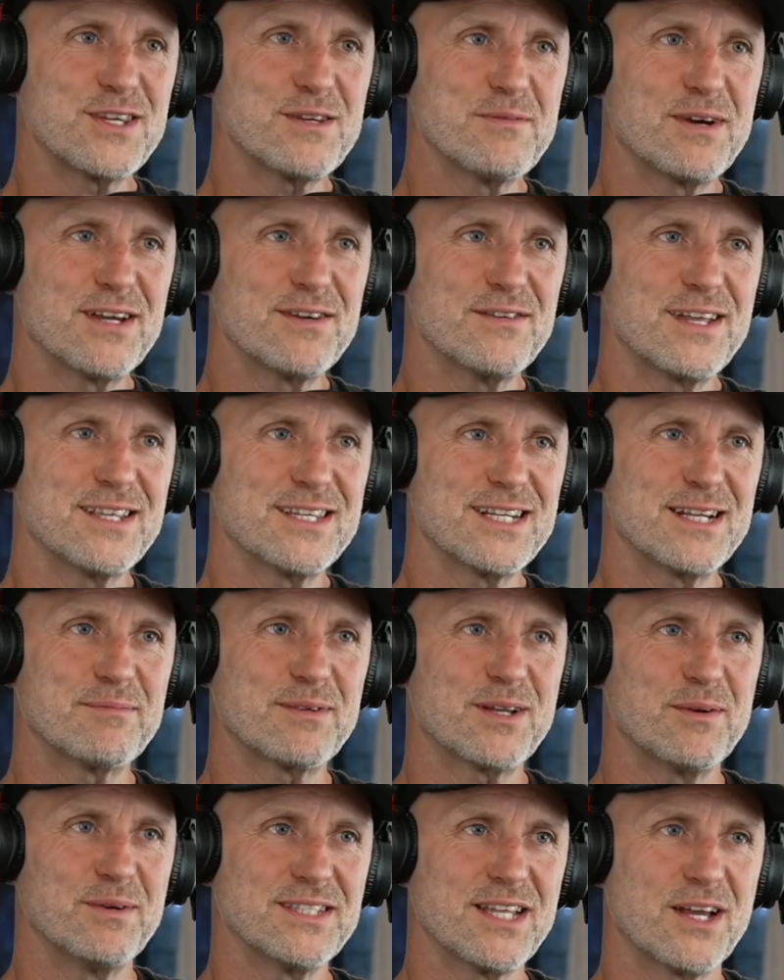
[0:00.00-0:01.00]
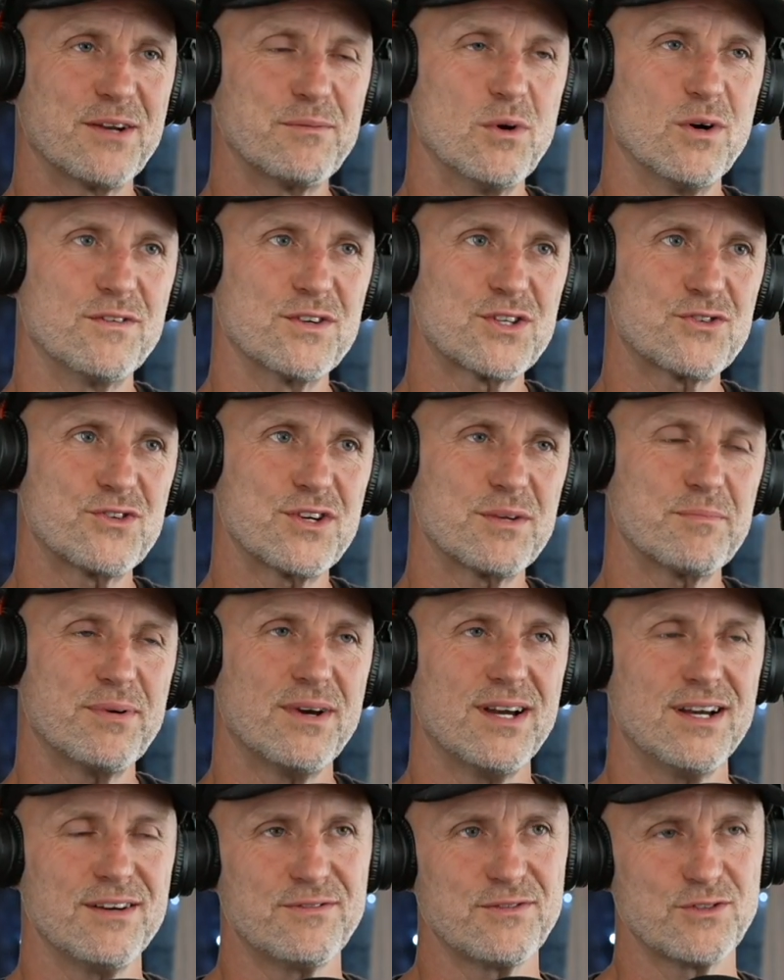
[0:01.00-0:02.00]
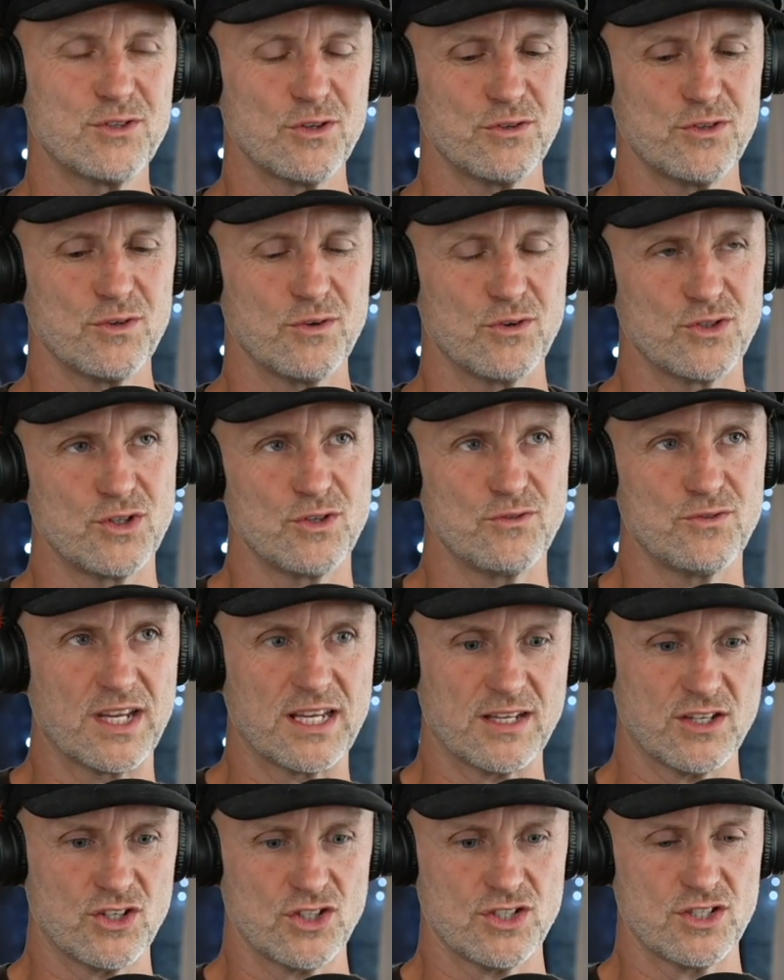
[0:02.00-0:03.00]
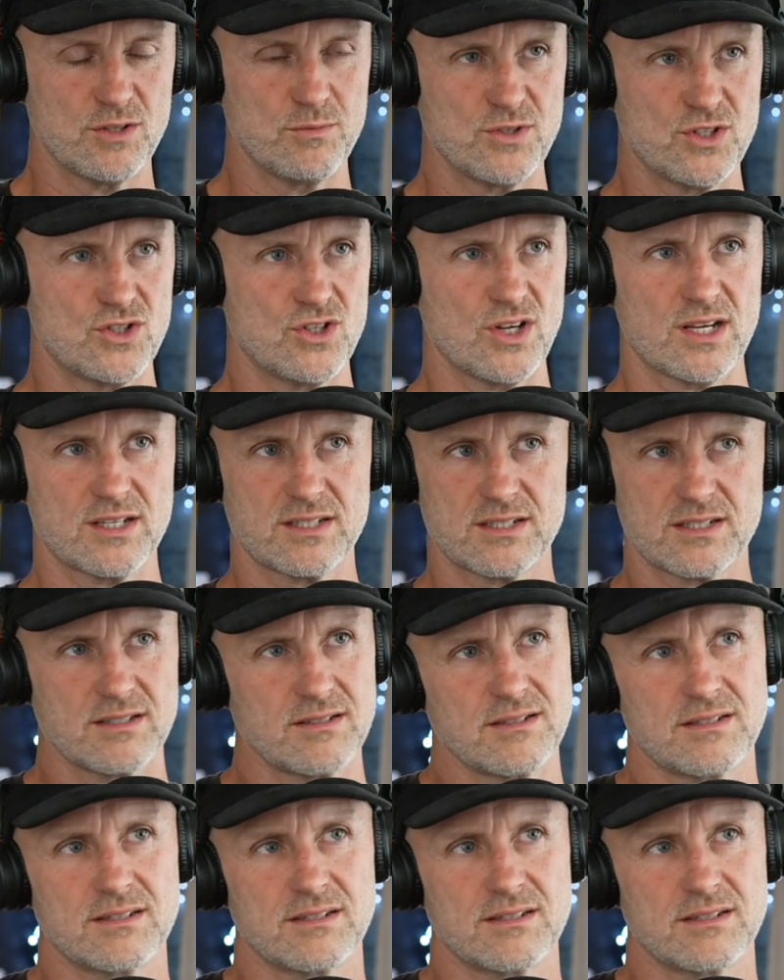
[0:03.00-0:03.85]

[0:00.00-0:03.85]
you might have ended up going down more of a street path, or do you think because it was just?